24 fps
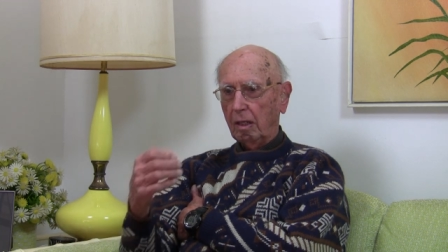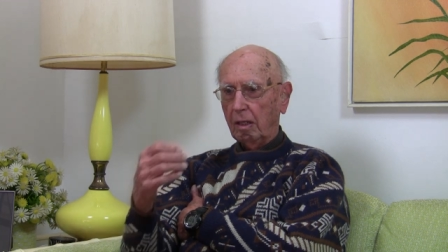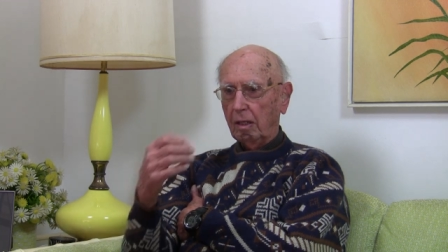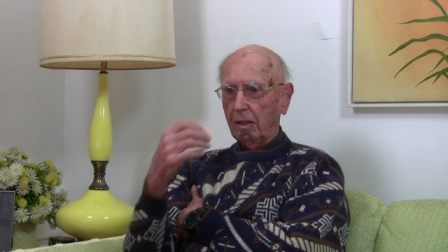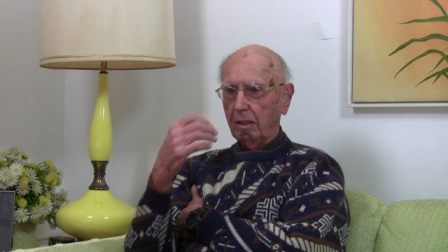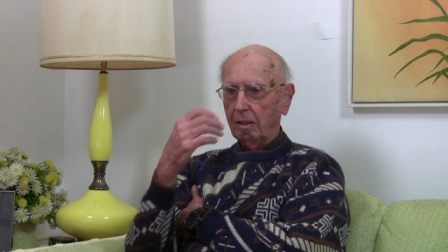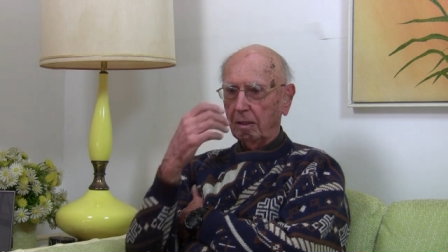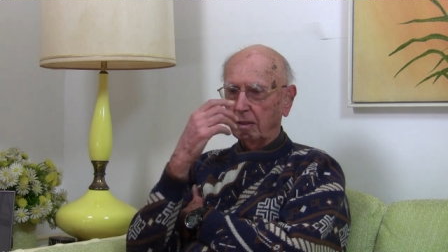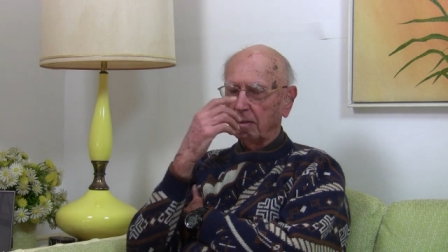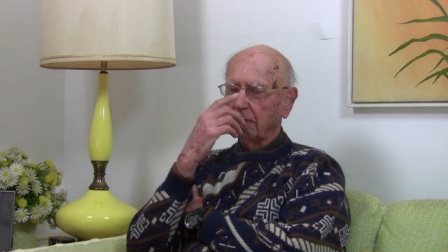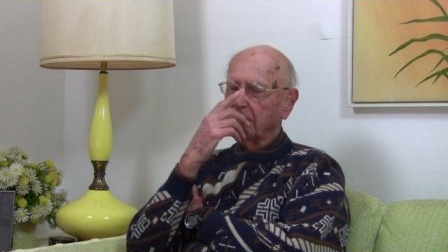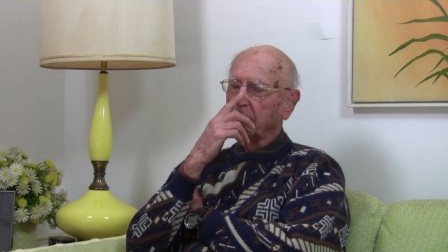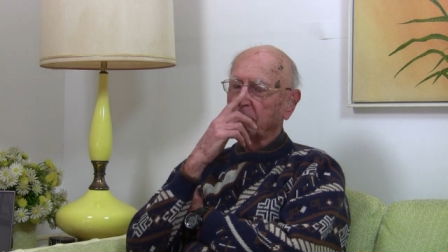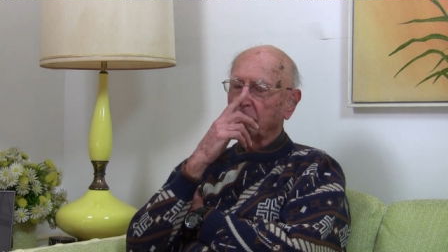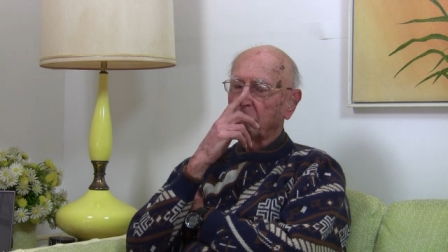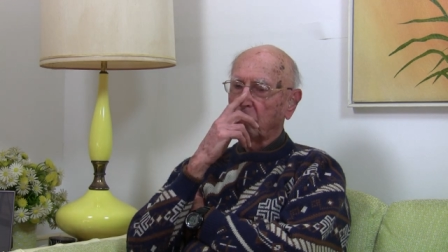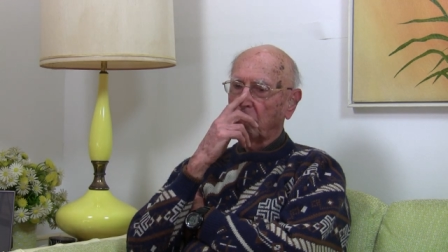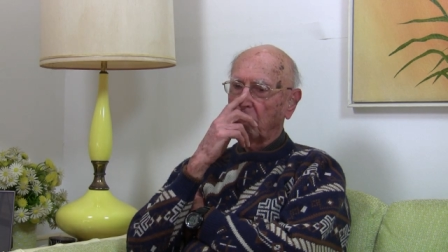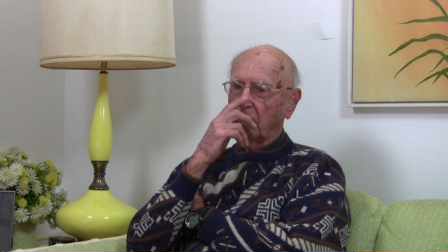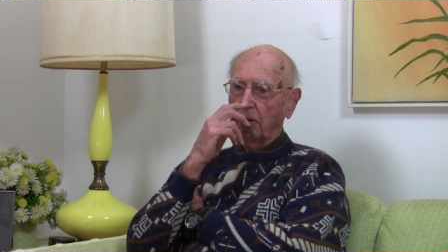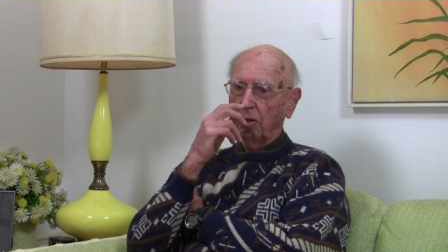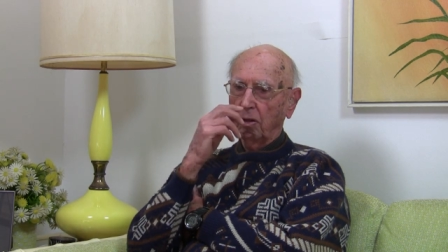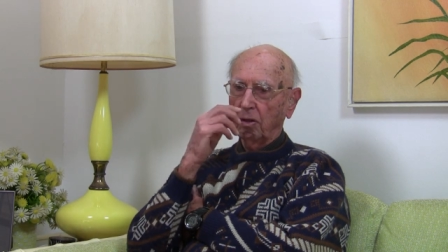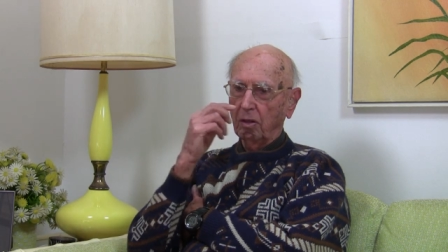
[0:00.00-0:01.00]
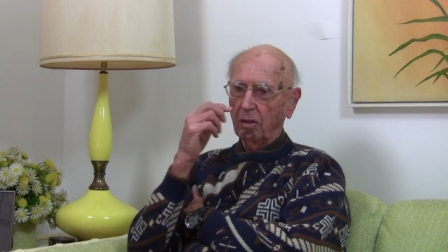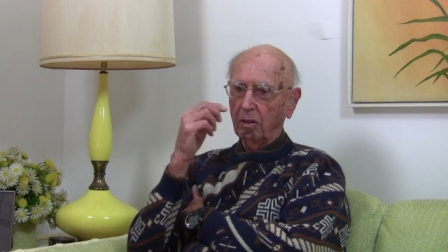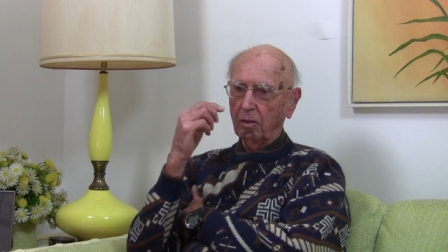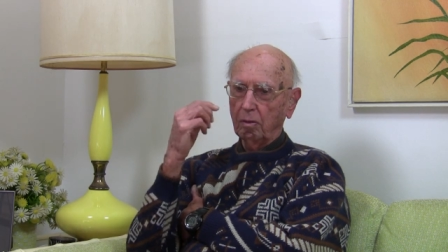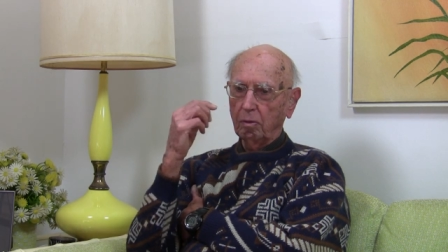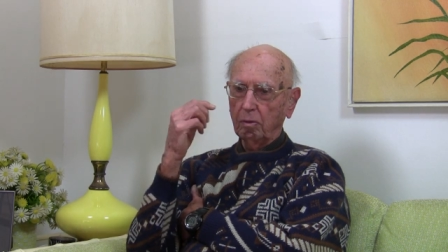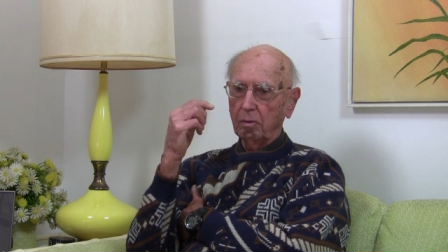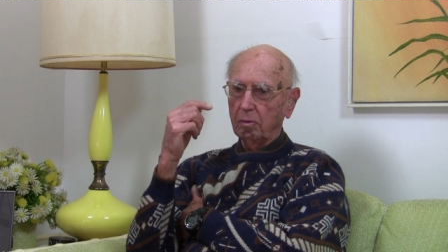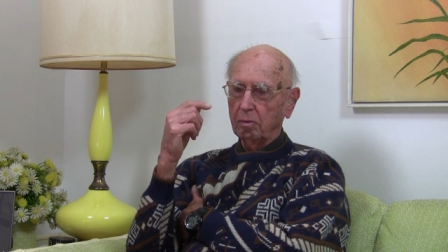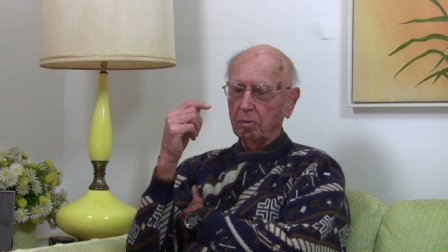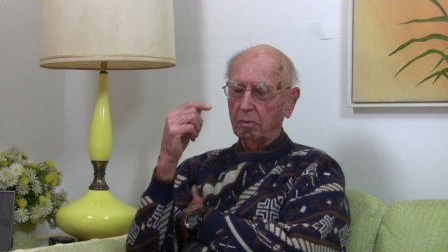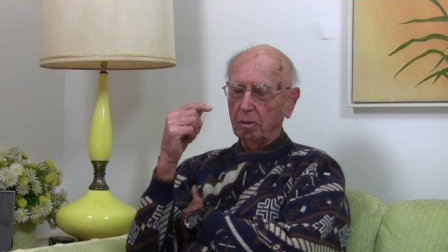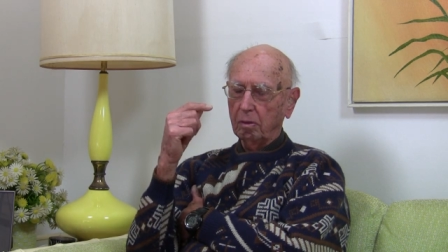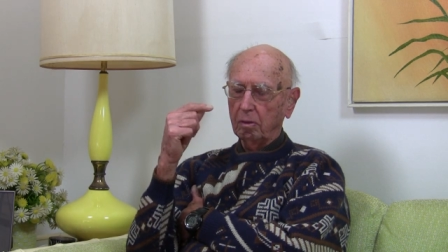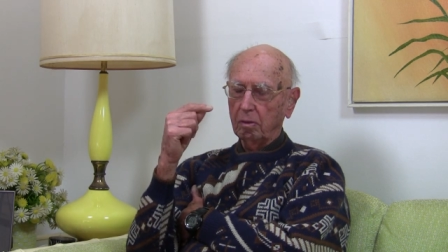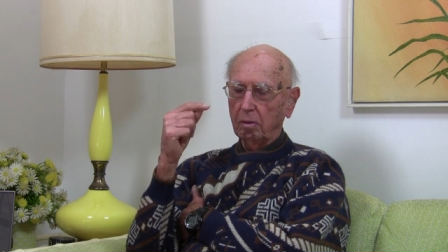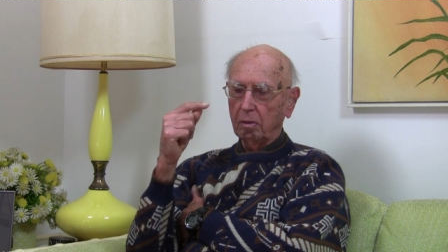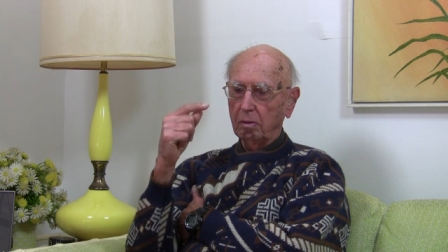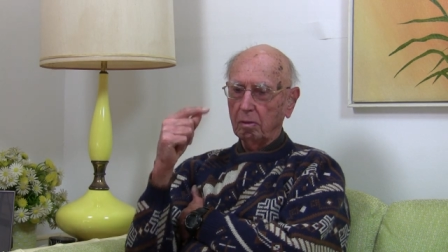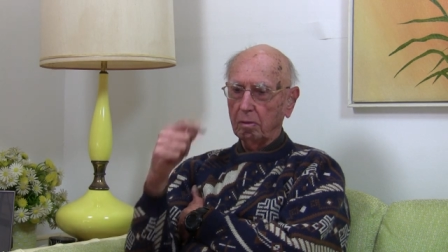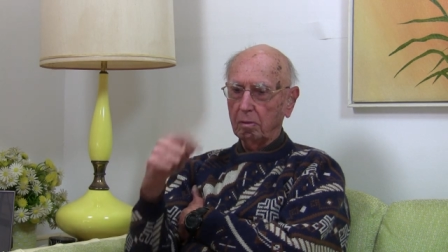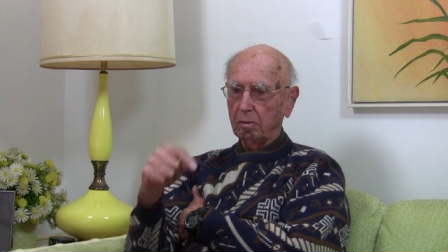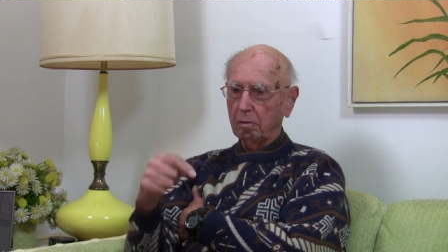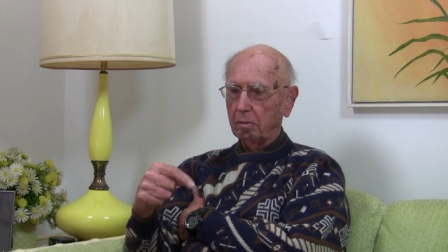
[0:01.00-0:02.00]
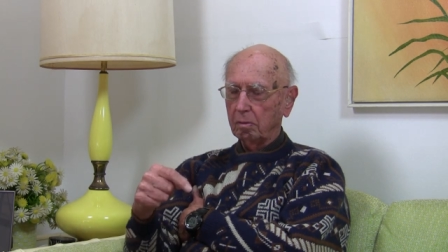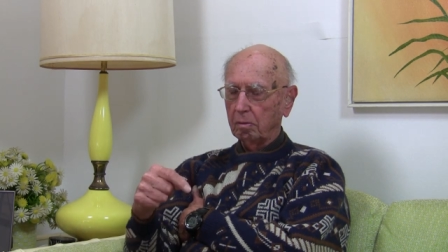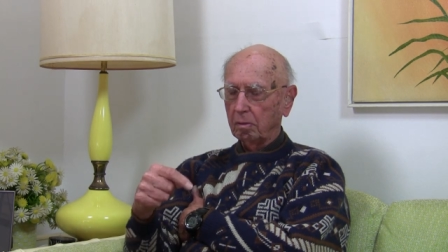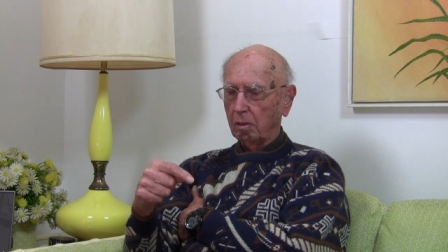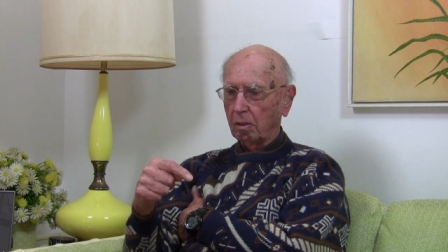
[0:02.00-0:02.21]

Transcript: and the in